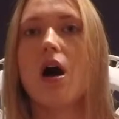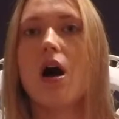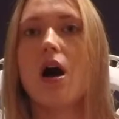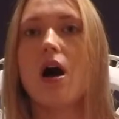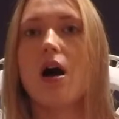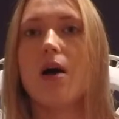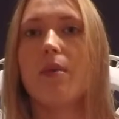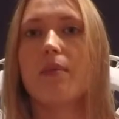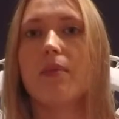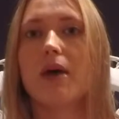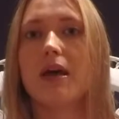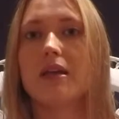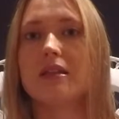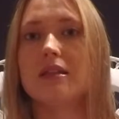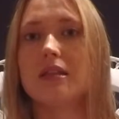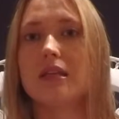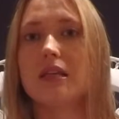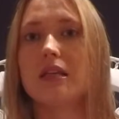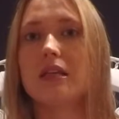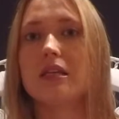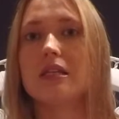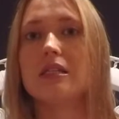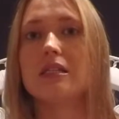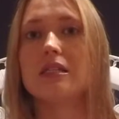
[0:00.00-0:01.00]
I
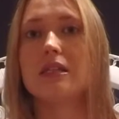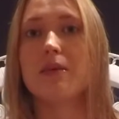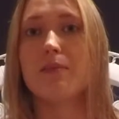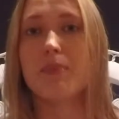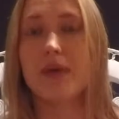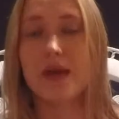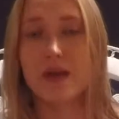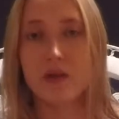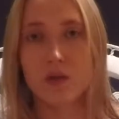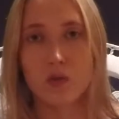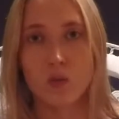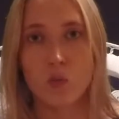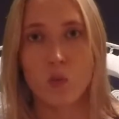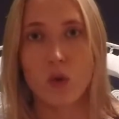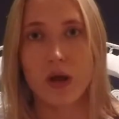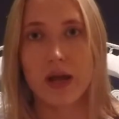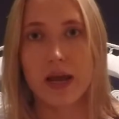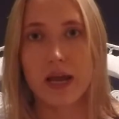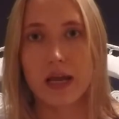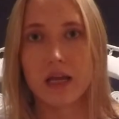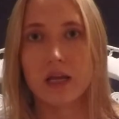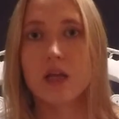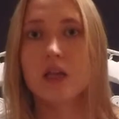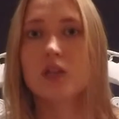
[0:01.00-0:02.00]
think is a better
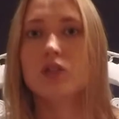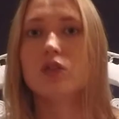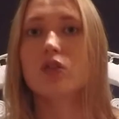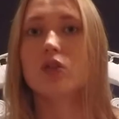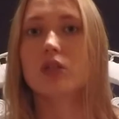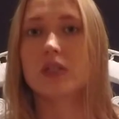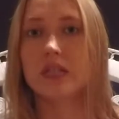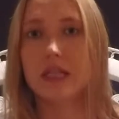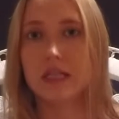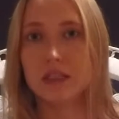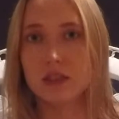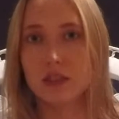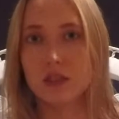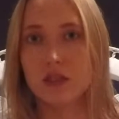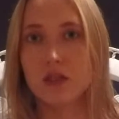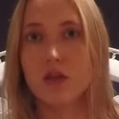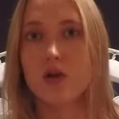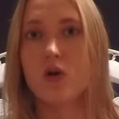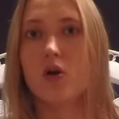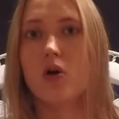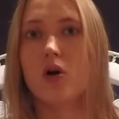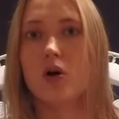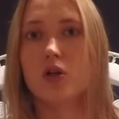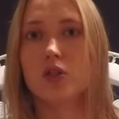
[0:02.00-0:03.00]
way to cleanse
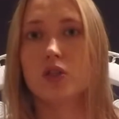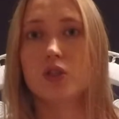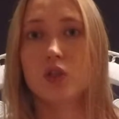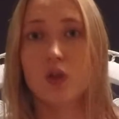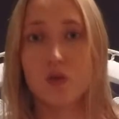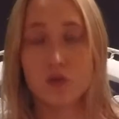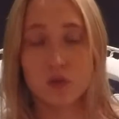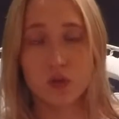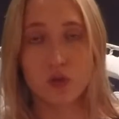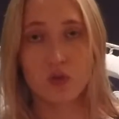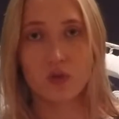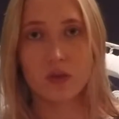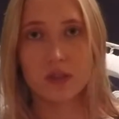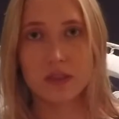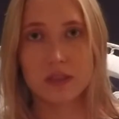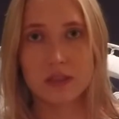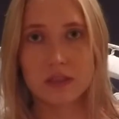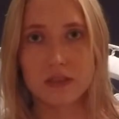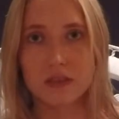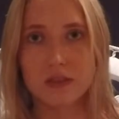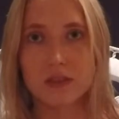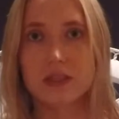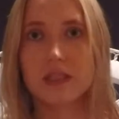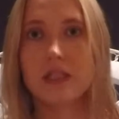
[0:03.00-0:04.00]
your soft
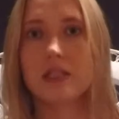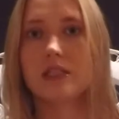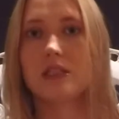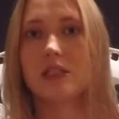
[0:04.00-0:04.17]
crystals.